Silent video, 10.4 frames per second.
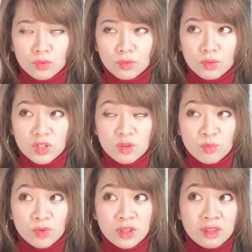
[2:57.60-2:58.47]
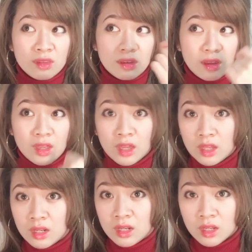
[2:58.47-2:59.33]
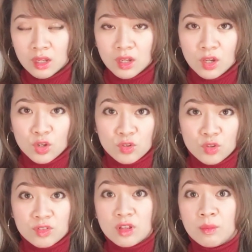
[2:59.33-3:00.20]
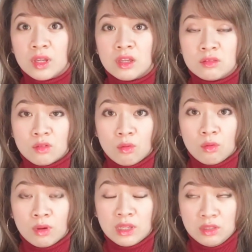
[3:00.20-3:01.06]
When you breathe in, your stomach is going